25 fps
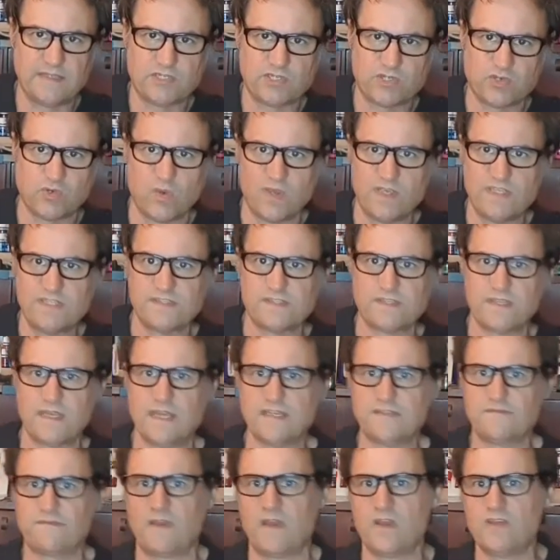choice
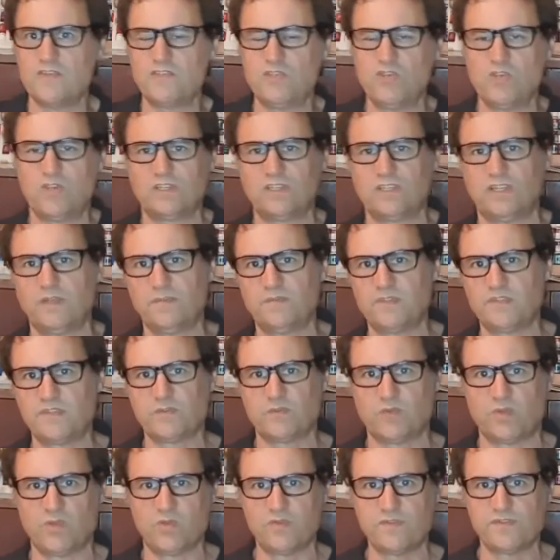as far as
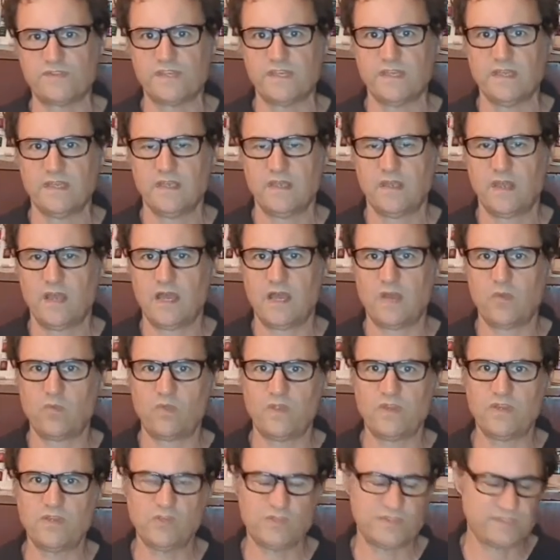eucalyptus oils
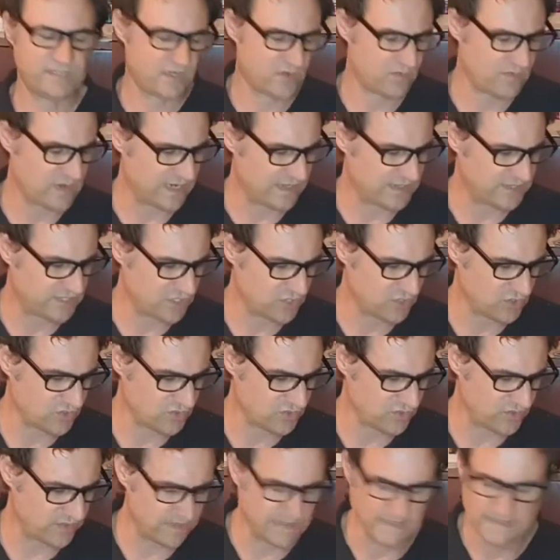when using around
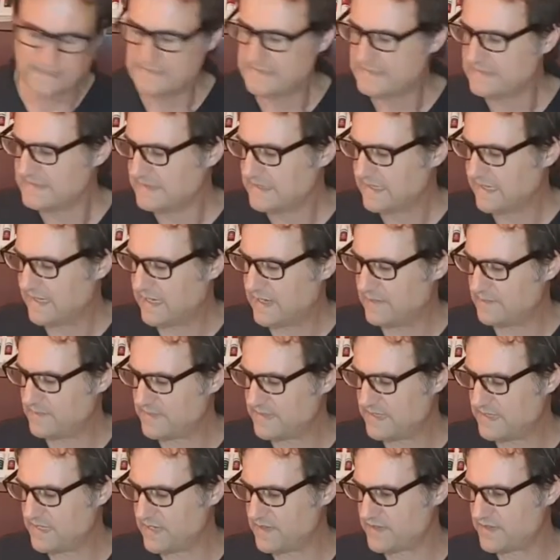children. Now
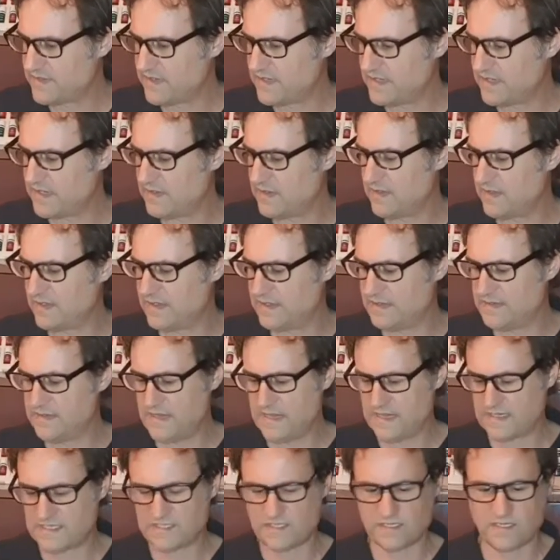the
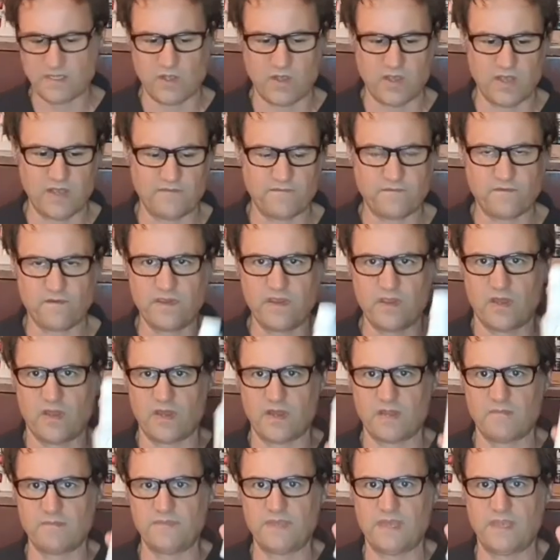next free
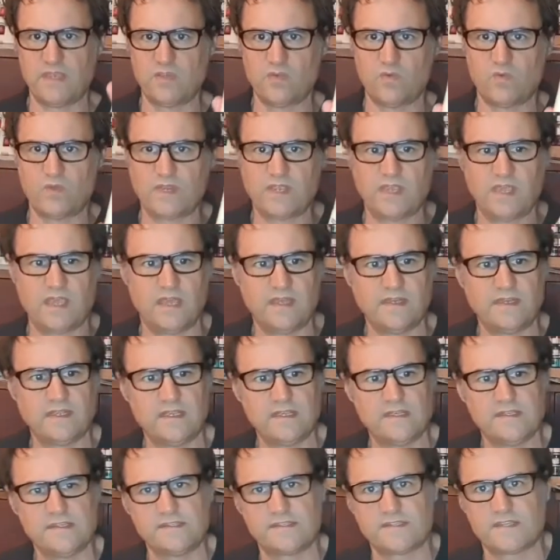item that you would get
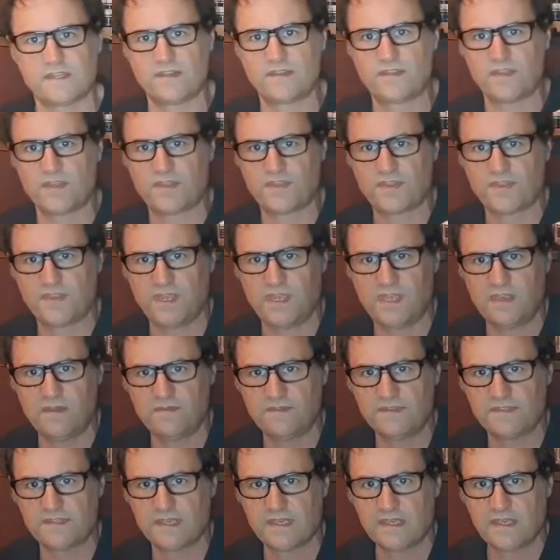is the
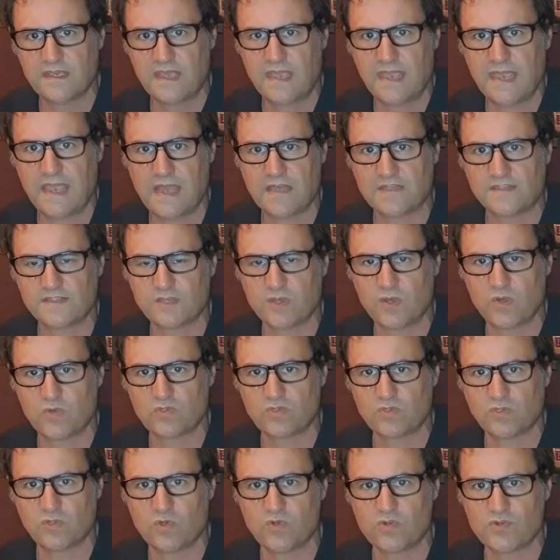Thieves
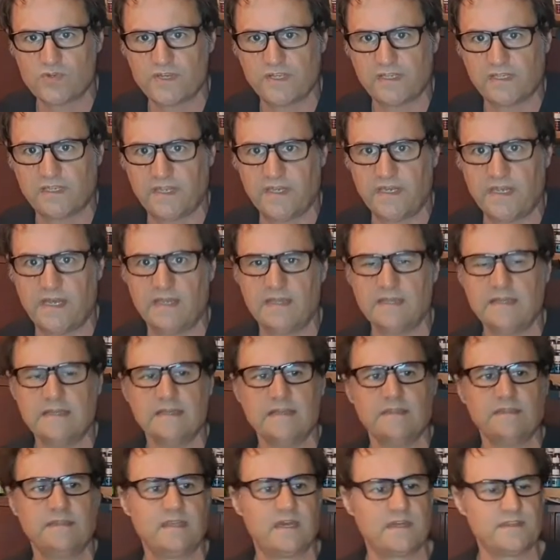Household Laundry Cleaner.
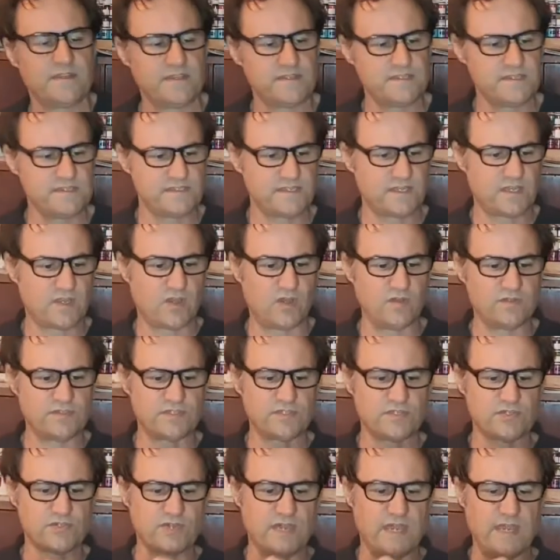Now this is a
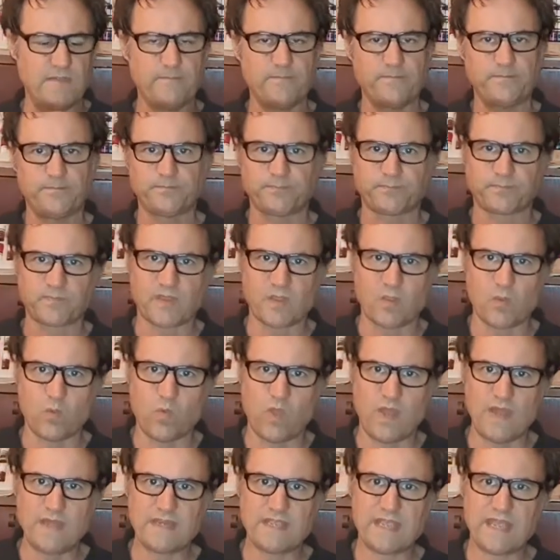concentrate.
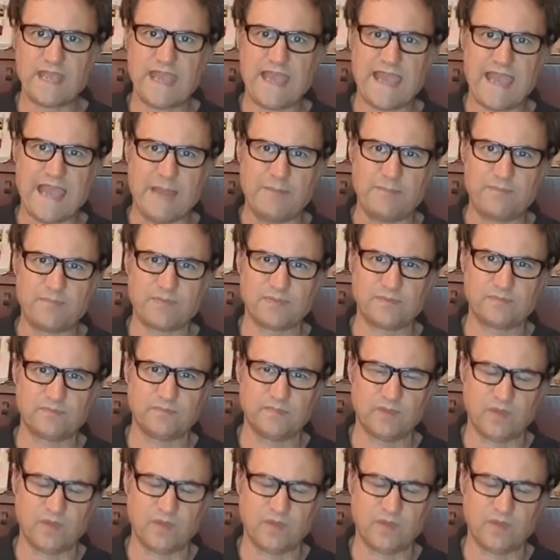1 cap